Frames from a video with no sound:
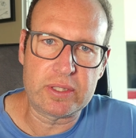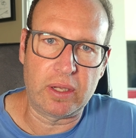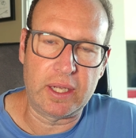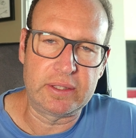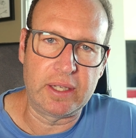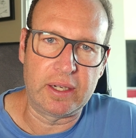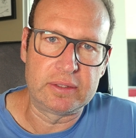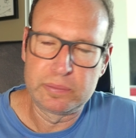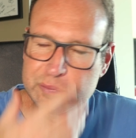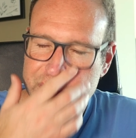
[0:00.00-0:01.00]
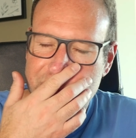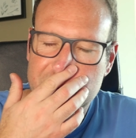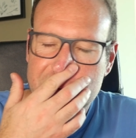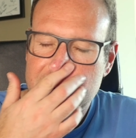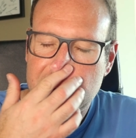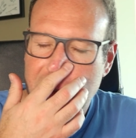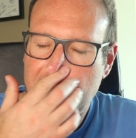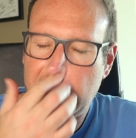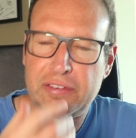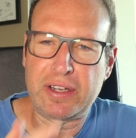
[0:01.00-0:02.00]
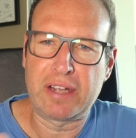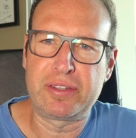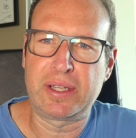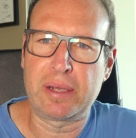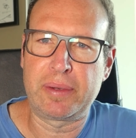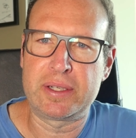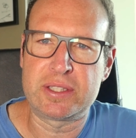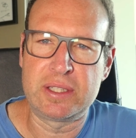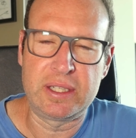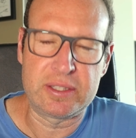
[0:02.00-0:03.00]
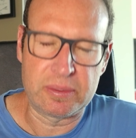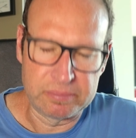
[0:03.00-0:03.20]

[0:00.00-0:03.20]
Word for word: a lot there. Oh, fuck, I feel like I going to sneeze.